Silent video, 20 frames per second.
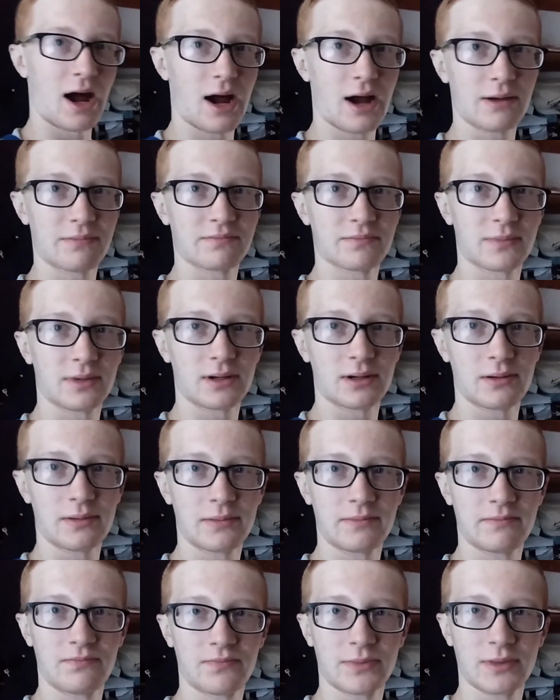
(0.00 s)
I,
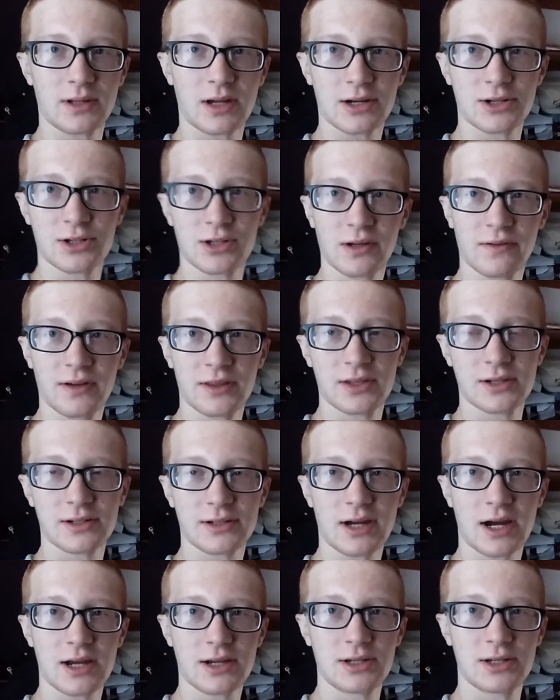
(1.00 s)
um, I should have hit
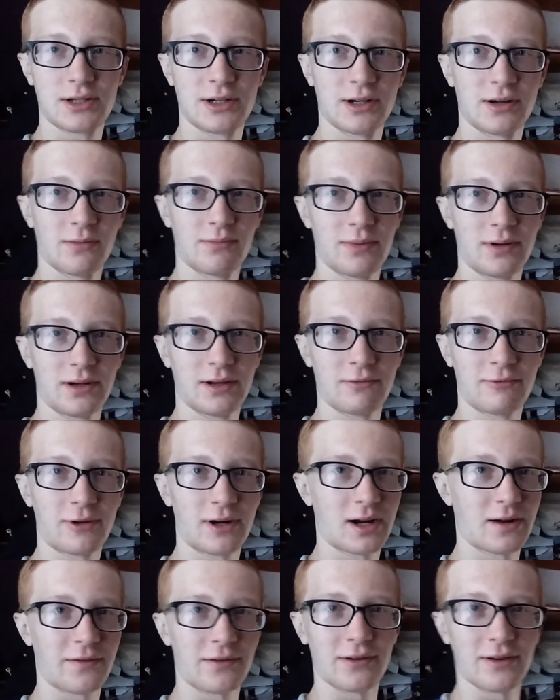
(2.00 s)
this last year, but
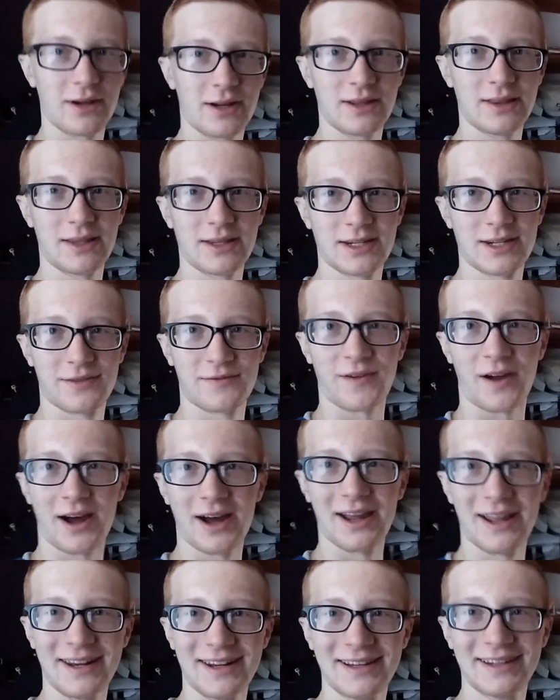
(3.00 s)
whatever, this is
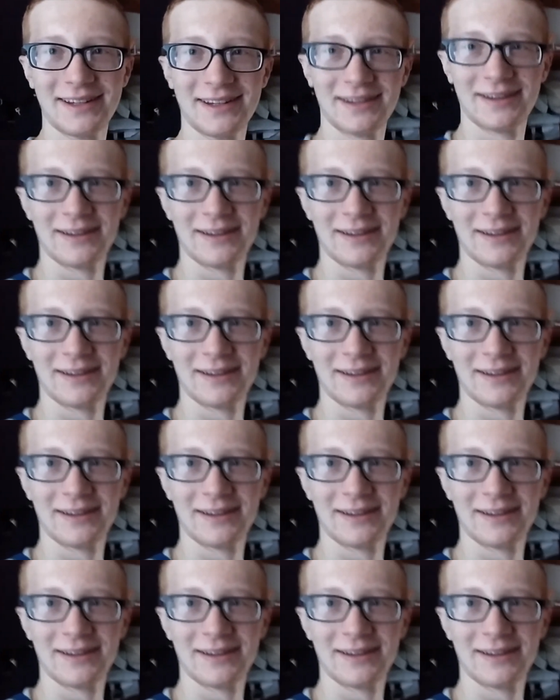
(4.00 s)
fine.